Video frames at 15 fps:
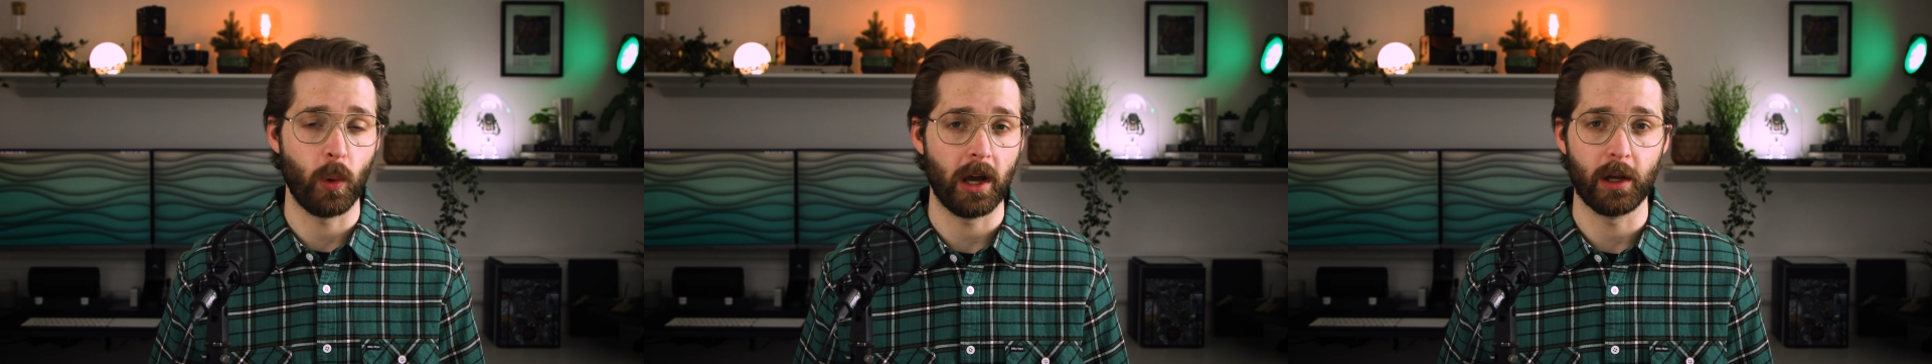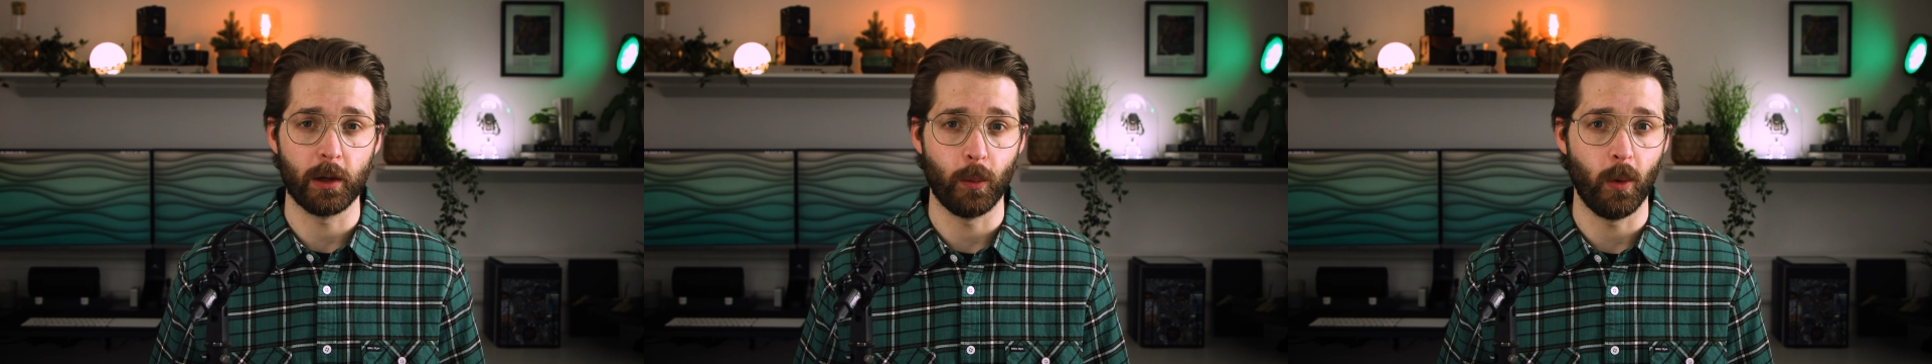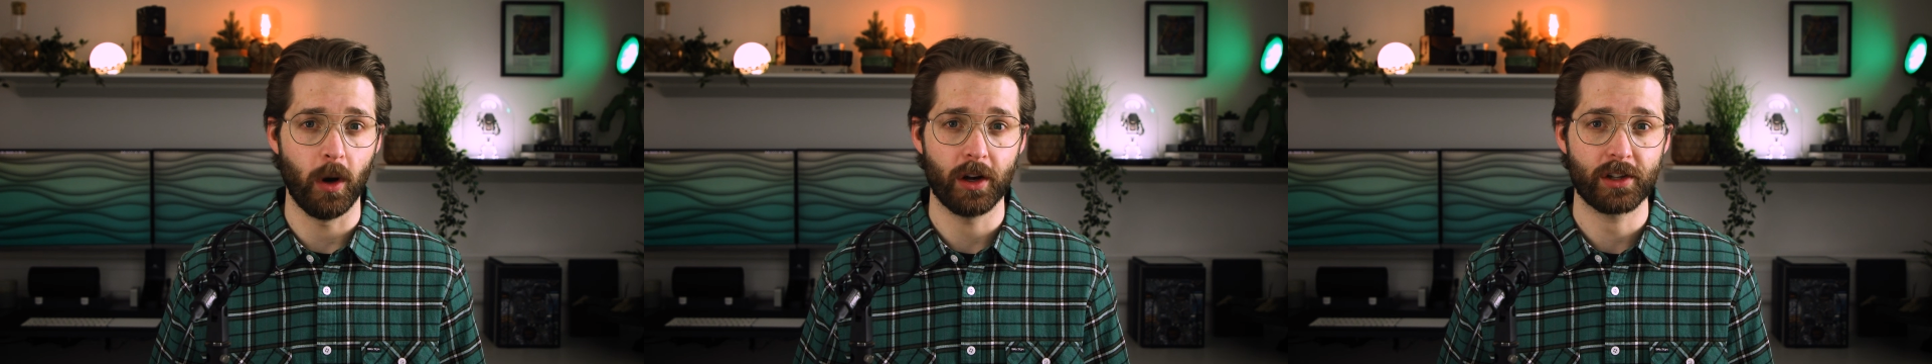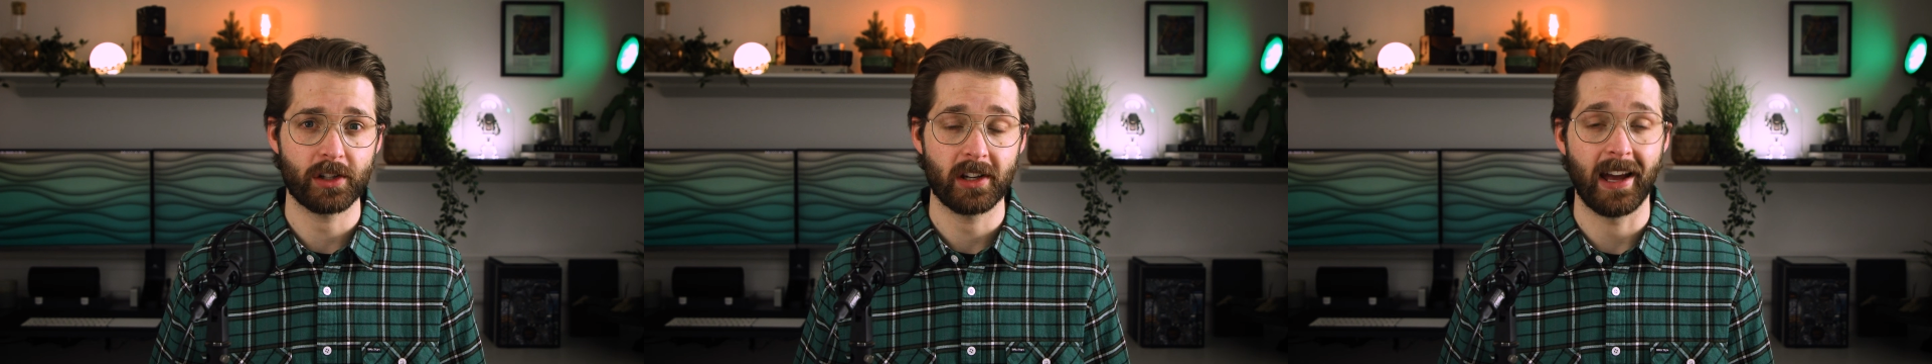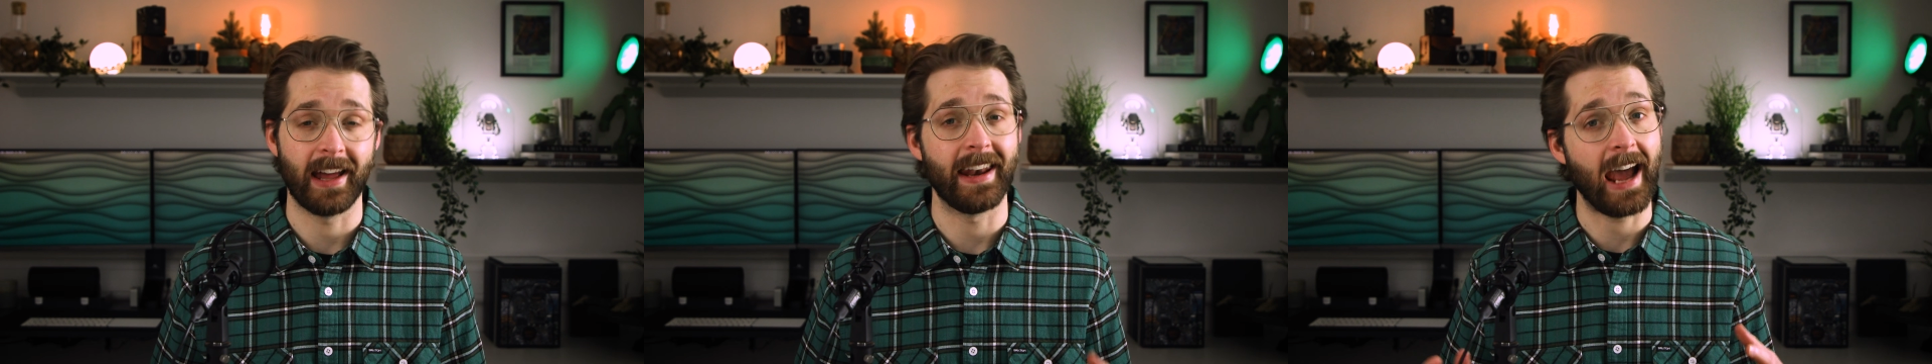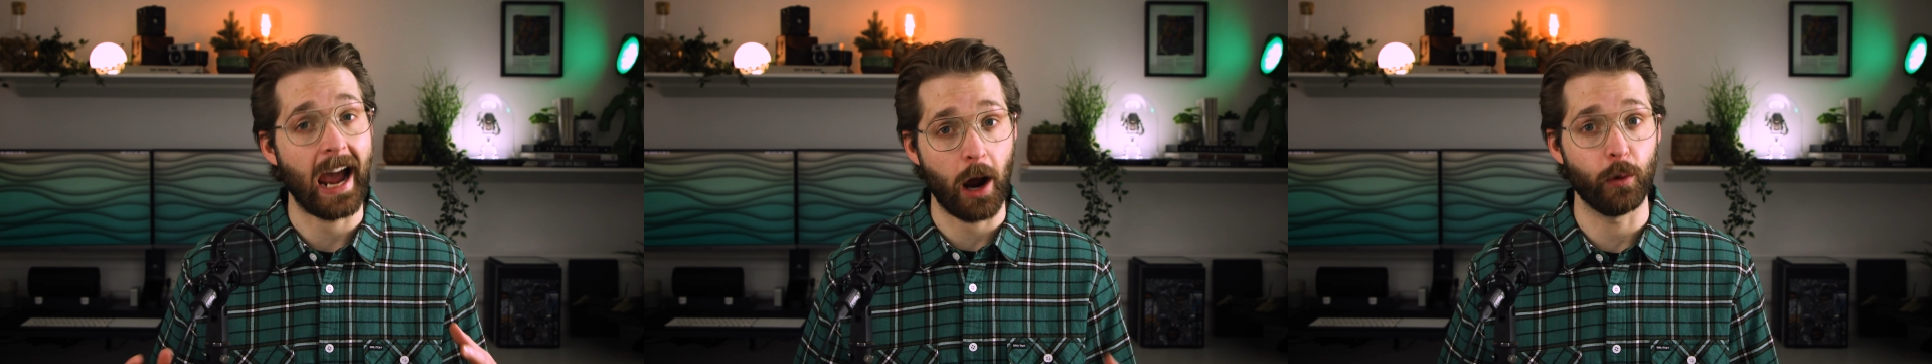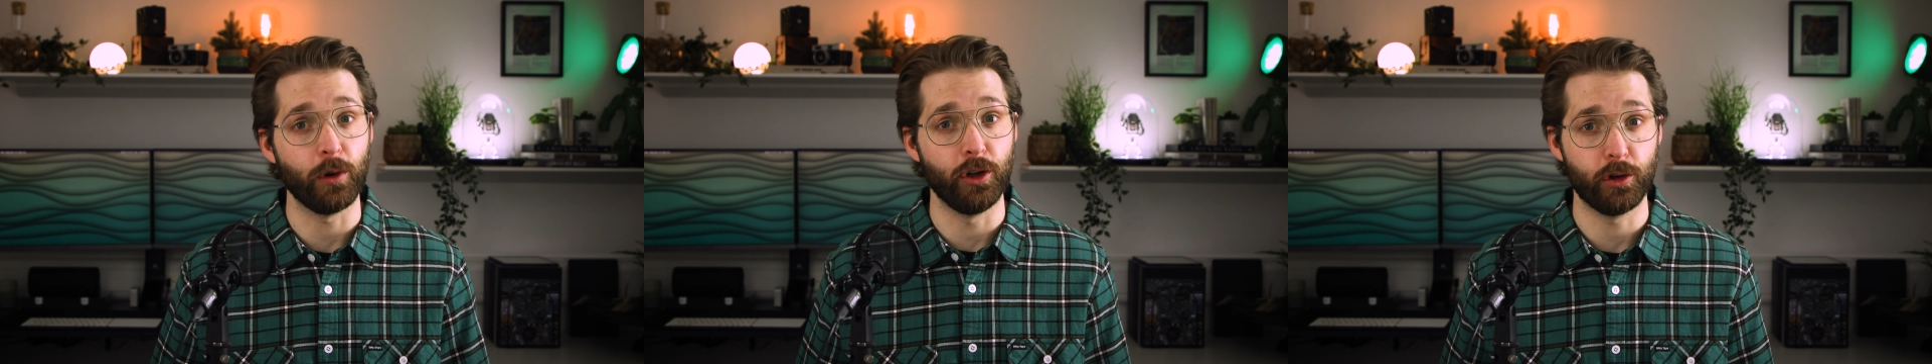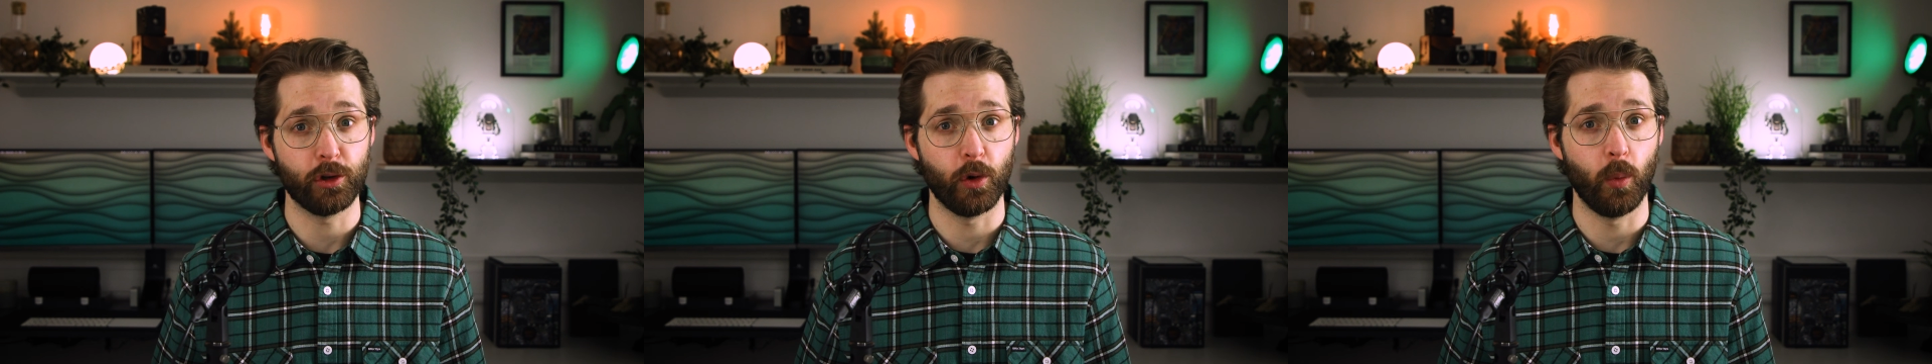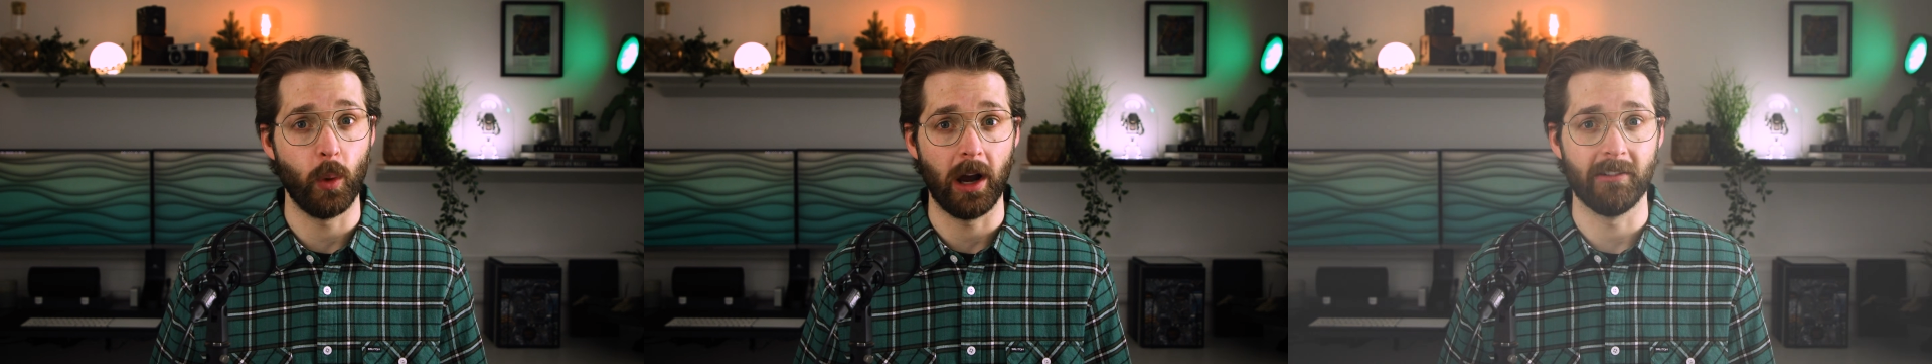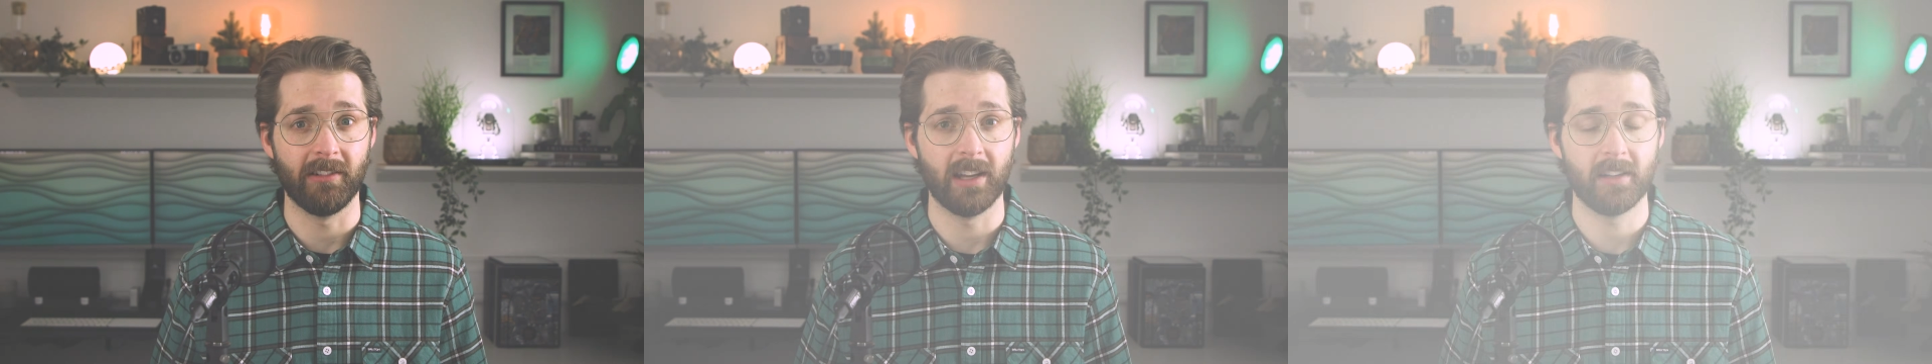your watch and how you should
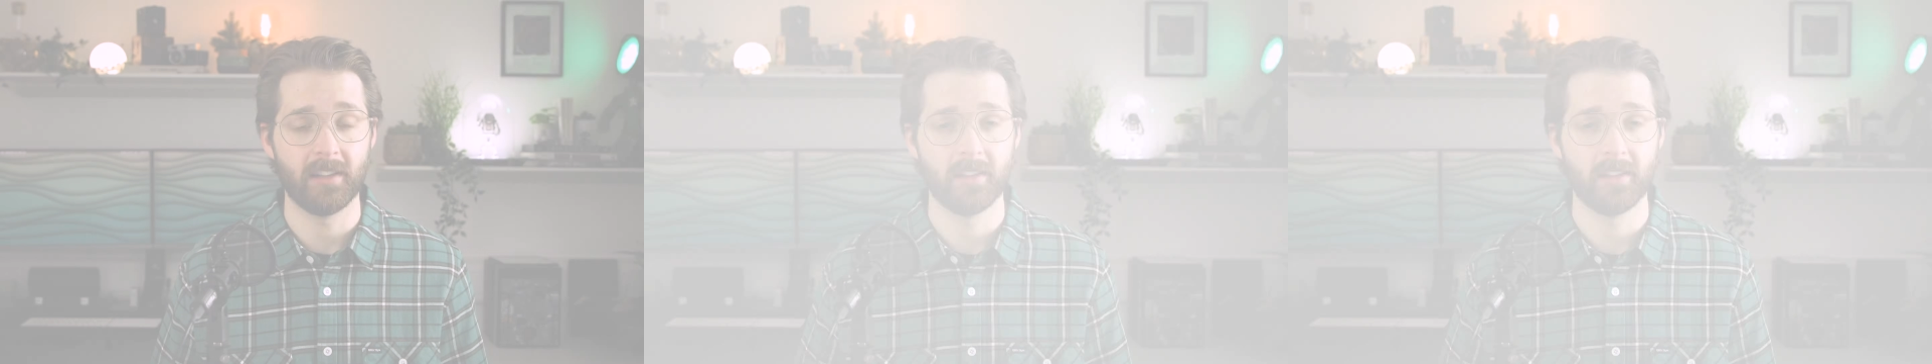wear it.